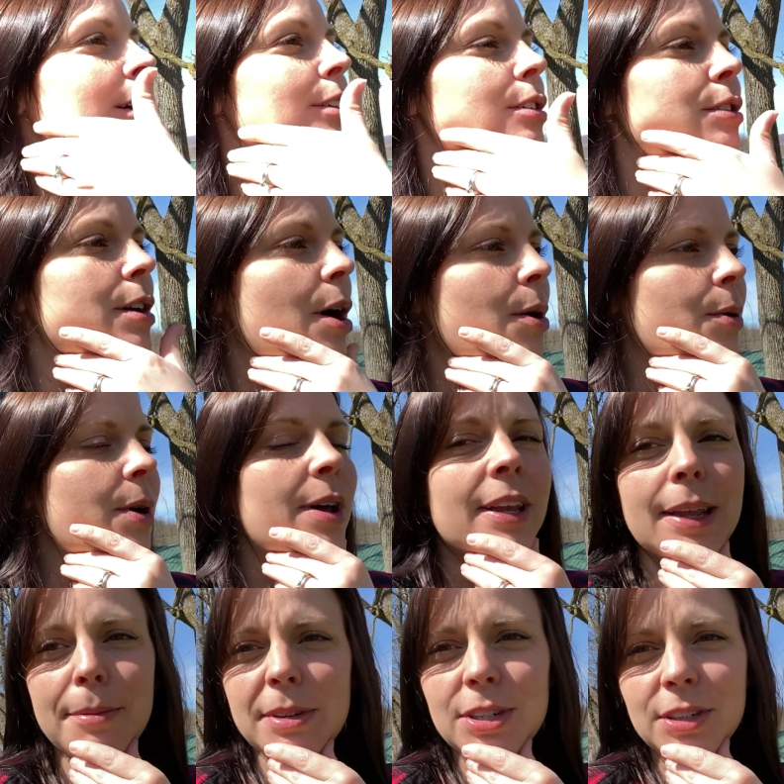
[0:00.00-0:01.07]
So
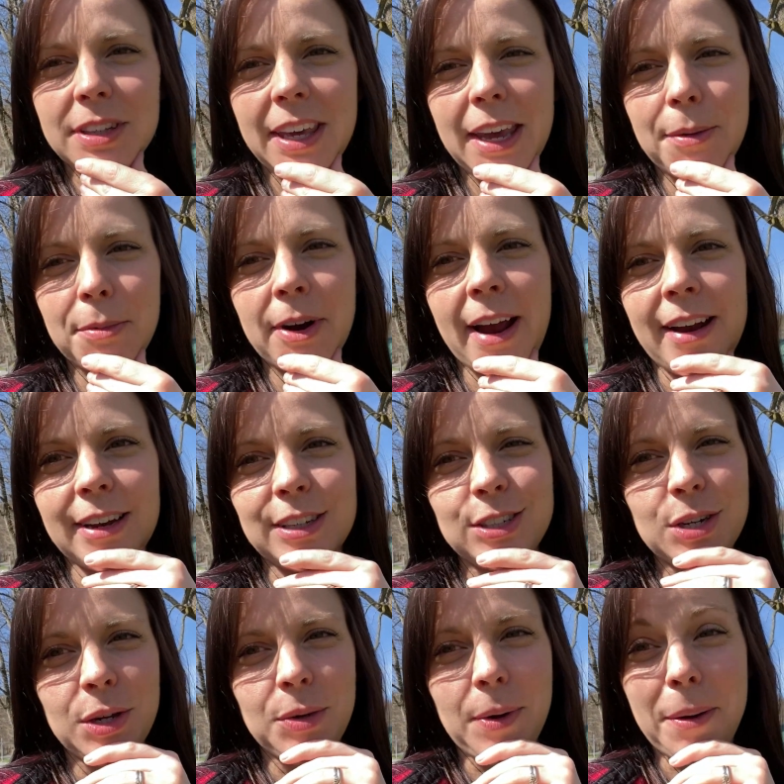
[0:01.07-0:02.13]
let me turn the camera around and
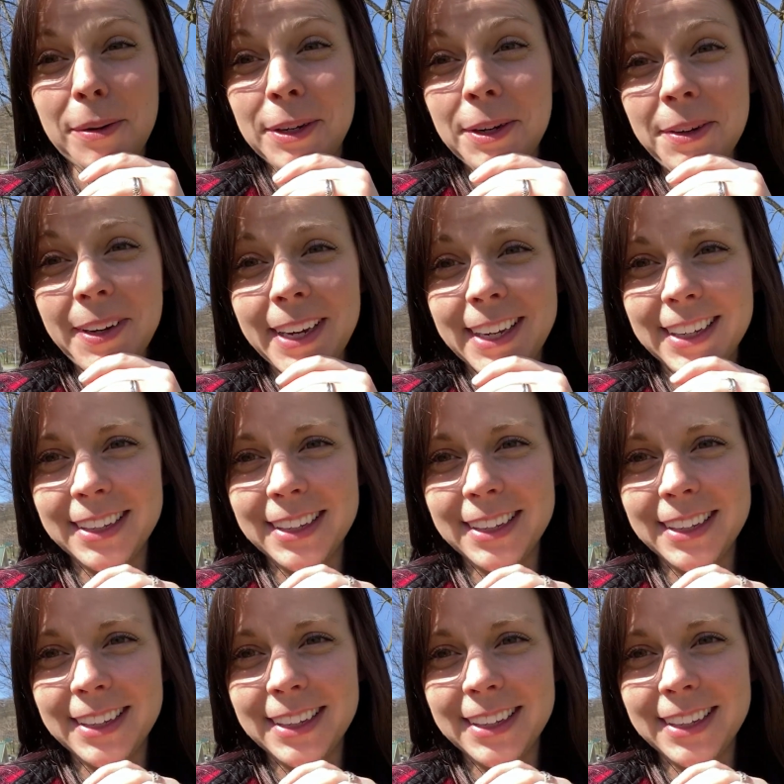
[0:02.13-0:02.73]
show you what we're doing.